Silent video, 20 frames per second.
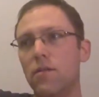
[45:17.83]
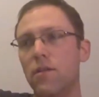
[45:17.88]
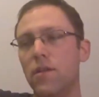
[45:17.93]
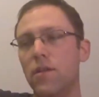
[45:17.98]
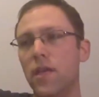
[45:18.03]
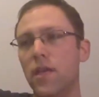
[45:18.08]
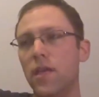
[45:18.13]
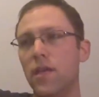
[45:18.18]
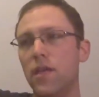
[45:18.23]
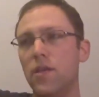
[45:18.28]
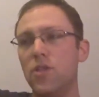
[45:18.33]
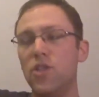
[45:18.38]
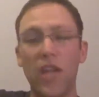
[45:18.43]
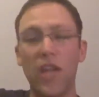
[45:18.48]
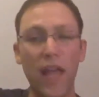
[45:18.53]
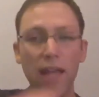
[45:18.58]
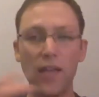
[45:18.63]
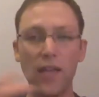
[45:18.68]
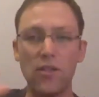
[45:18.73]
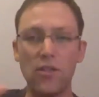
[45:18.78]
the
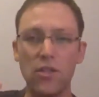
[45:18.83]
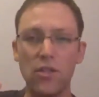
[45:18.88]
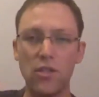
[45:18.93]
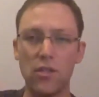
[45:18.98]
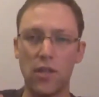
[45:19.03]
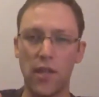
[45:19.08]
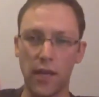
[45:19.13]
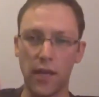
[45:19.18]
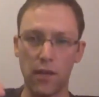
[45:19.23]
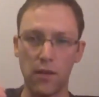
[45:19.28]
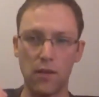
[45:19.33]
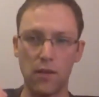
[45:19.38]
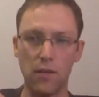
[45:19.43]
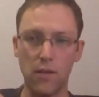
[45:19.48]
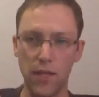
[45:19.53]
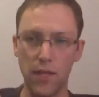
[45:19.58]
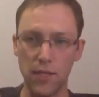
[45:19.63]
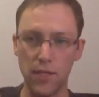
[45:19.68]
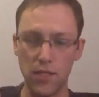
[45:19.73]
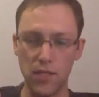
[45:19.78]
change
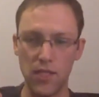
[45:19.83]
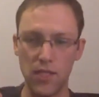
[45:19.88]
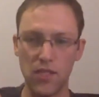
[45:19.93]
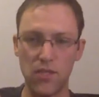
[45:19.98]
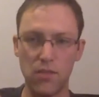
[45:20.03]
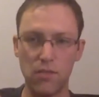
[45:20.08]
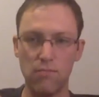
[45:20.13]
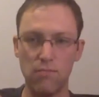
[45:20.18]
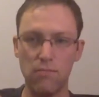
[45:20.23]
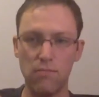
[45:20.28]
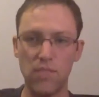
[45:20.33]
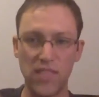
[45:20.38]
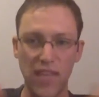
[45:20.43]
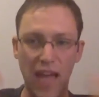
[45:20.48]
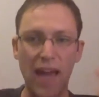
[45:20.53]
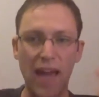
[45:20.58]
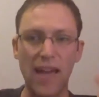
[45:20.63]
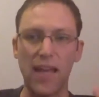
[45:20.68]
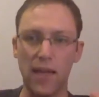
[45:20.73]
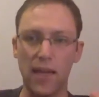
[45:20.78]
is
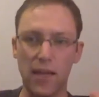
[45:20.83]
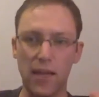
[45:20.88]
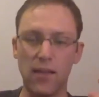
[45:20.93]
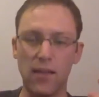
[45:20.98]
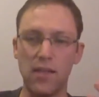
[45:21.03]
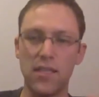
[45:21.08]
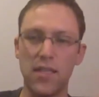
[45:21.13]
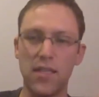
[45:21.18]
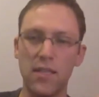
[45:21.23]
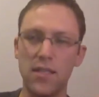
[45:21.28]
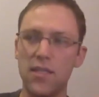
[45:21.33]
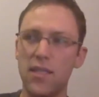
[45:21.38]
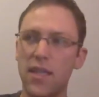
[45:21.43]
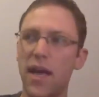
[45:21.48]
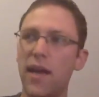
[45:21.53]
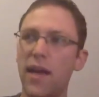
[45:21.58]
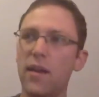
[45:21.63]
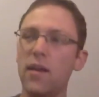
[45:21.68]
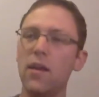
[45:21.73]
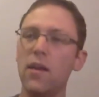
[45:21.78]
static in the sense
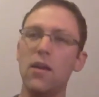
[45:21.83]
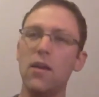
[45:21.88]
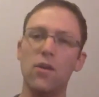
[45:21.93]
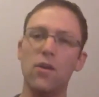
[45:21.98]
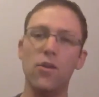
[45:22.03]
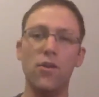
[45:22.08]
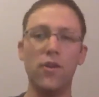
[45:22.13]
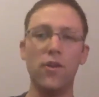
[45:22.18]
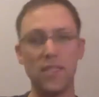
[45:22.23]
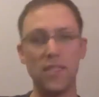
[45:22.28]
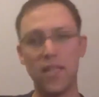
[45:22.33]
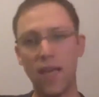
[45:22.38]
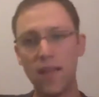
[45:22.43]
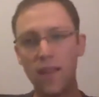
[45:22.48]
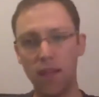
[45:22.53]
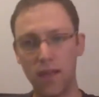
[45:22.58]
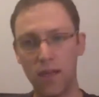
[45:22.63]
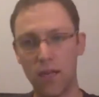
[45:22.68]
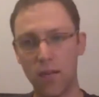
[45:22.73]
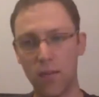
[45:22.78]
that you can take
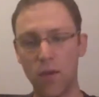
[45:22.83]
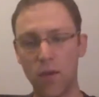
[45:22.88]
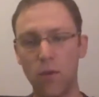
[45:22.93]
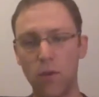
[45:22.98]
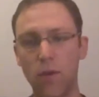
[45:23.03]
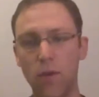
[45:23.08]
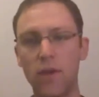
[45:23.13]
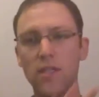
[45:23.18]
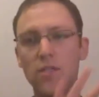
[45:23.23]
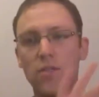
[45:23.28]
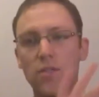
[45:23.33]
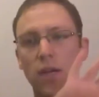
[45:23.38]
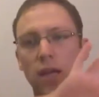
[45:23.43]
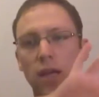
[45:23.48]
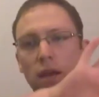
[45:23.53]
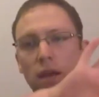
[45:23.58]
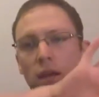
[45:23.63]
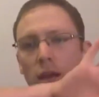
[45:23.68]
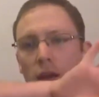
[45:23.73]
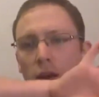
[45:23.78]
the incoming query
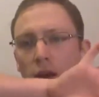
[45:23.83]
string,